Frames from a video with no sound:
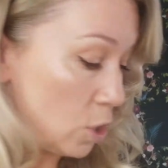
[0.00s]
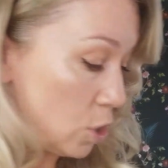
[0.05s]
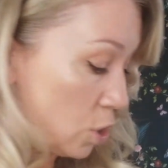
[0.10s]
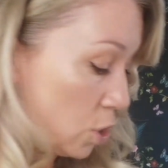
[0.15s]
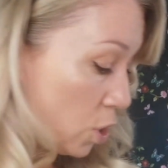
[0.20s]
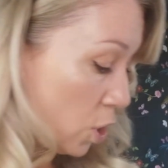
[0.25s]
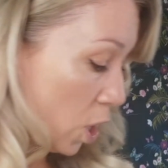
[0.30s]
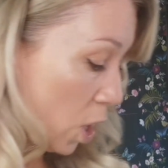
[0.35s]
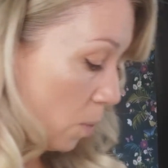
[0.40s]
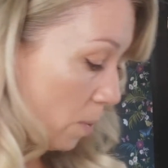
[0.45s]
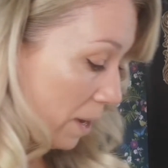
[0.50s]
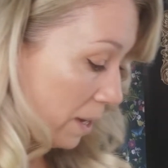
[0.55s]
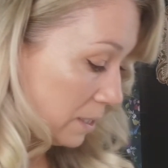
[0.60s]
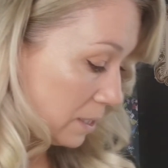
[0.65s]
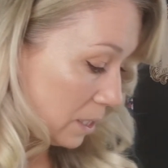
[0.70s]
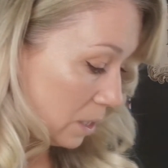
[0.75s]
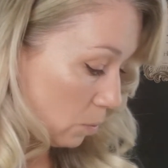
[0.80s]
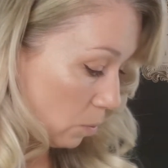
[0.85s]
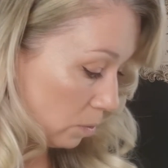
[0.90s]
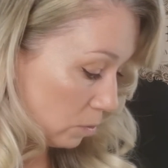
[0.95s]
No
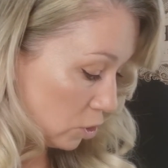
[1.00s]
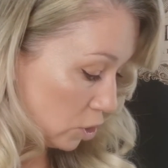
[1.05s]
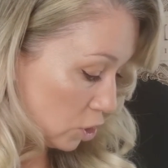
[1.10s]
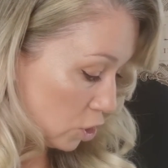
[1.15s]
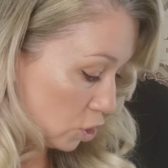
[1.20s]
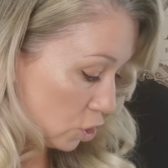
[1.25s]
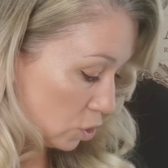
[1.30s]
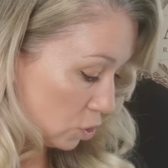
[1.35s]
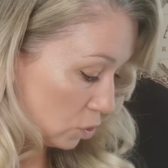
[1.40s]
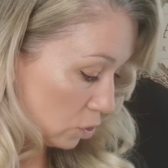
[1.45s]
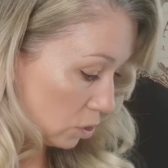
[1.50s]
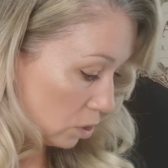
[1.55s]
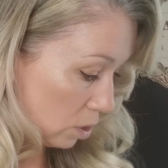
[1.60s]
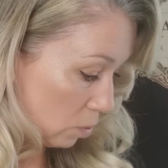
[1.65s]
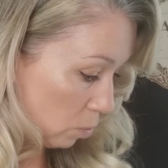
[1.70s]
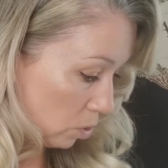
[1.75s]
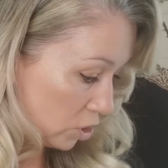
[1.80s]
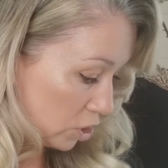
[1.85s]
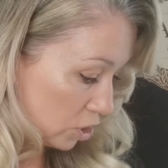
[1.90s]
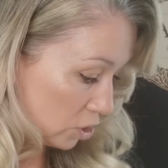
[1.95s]
idea what she's
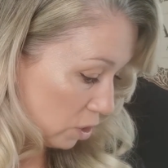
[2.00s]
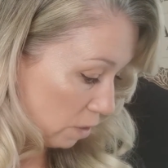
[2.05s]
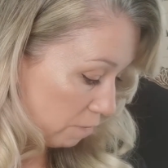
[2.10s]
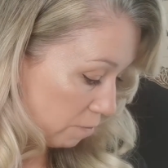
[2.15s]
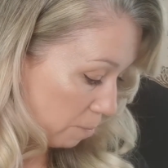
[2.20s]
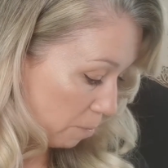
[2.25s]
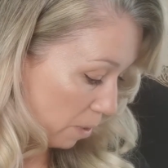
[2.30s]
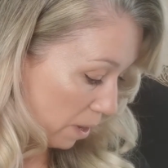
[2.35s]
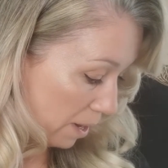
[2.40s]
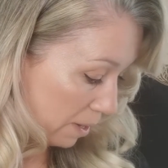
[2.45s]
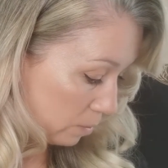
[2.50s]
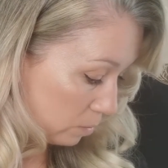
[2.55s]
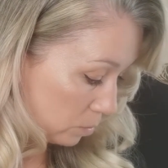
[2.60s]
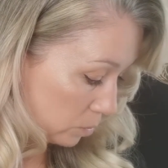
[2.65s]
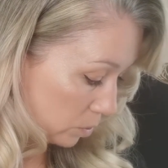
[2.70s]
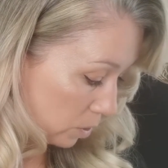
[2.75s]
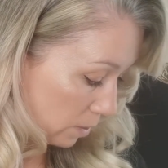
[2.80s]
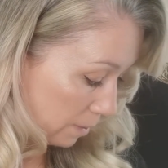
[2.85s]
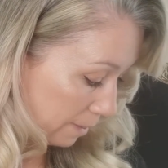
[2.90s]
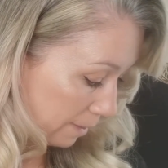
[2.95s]
got for
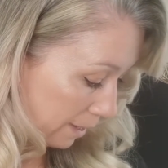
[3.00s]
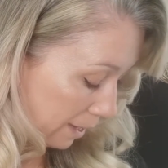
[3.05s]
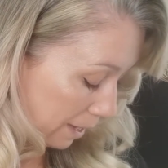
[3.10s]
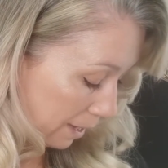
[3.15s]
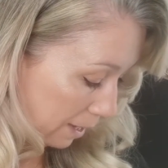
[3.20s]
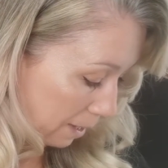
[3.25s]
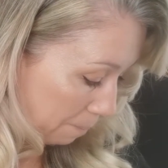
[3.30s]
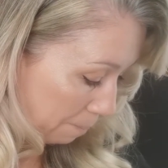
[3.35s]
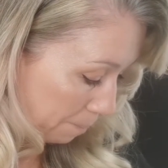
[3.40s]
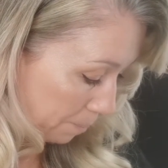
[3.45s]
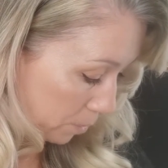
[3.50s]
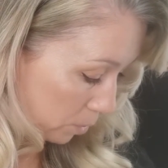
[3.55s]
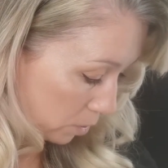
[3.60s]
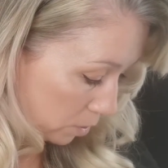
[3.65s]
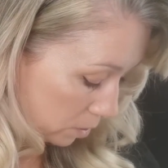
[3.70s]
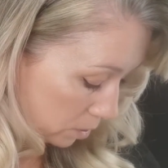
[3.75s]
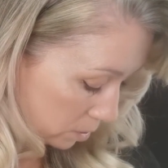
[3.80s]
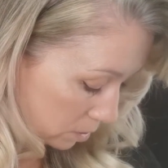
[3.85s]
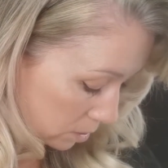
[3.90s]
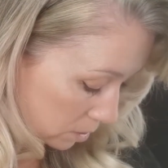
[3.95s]
brows on there,
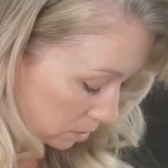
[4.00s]
but